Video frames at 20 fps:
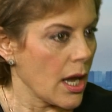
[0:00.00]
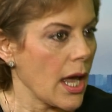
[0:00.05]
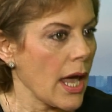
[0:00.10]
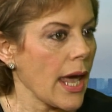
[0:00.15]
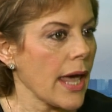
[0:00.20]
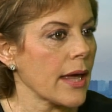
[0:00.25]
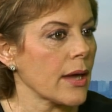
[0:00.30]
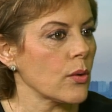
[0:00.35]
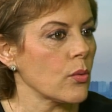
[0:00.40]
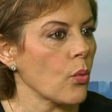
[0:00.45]

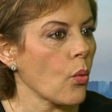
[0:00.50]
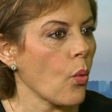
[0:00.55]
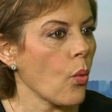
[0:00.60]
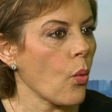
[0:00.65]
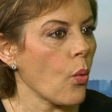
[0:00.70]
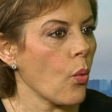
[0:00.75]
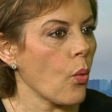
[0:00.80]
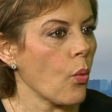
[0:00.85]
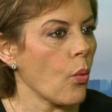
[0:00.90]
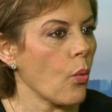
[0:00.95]
And
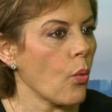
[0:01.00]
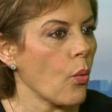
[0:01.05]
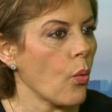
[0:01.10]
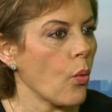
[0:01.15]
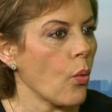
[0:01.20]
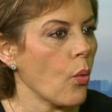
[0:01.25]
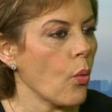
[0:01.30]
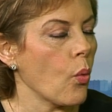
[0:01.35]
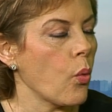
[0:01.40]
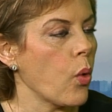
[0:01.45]

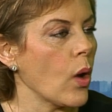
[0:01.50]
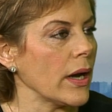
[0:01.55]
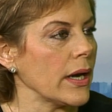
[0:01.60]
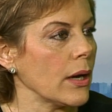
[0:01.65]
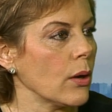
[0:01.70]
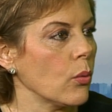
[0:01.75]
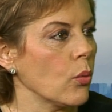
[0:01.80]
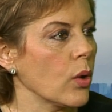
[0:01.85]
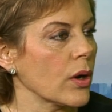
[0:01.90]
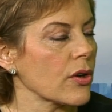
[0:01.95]
what
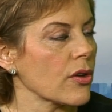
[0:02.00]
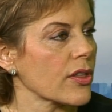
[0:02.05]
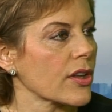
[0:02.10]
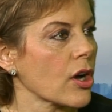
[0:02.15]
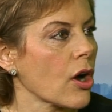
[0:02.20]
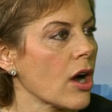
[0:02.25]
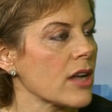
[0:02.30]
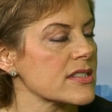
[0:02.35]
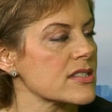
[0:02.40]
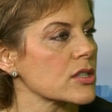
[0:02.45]
are the
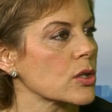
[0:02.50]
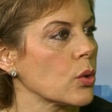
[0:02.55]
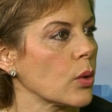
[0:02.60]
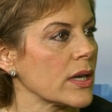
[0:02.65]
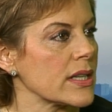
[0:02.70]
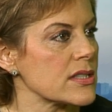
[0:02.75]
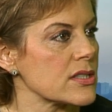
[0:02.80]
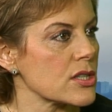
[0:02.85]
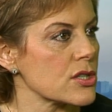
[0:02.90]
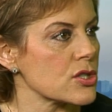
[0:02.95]

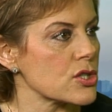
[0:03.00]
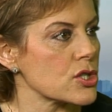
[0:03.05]
consequences